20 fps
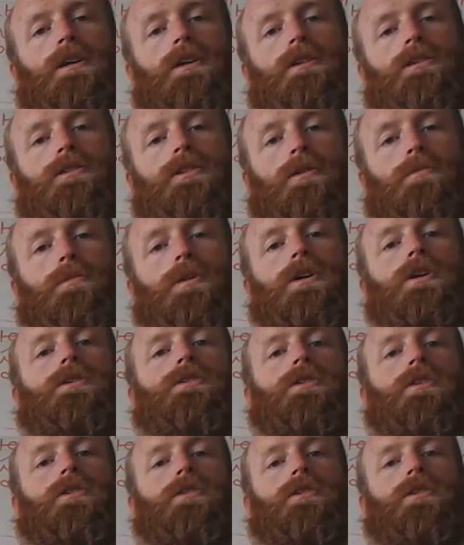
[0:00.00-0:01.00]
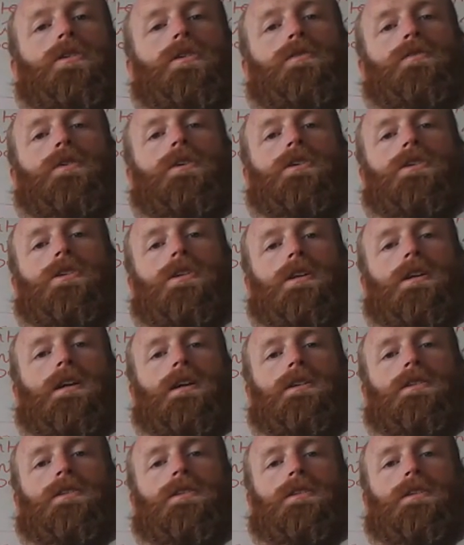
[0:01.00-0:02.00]
So Murdock, a
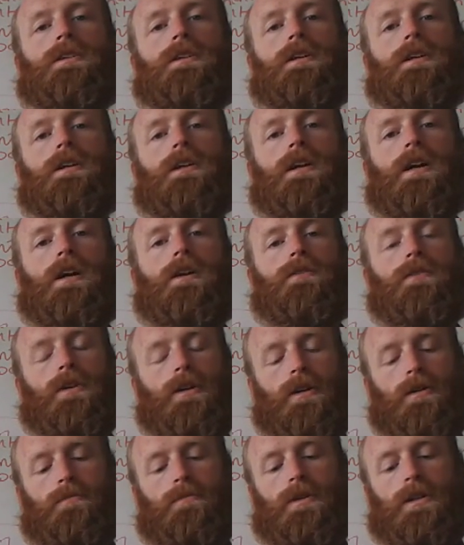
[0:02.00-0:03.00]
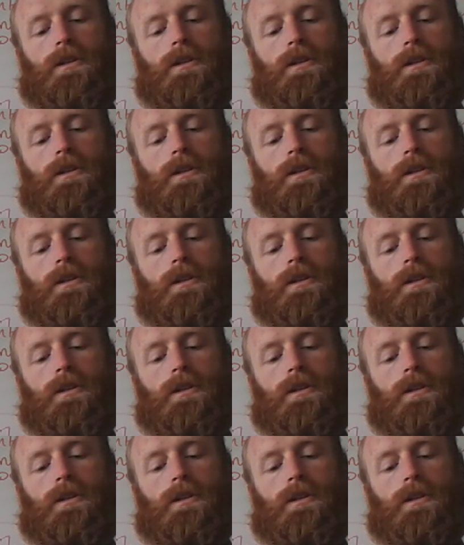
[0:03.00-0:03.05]
functionalist, gave a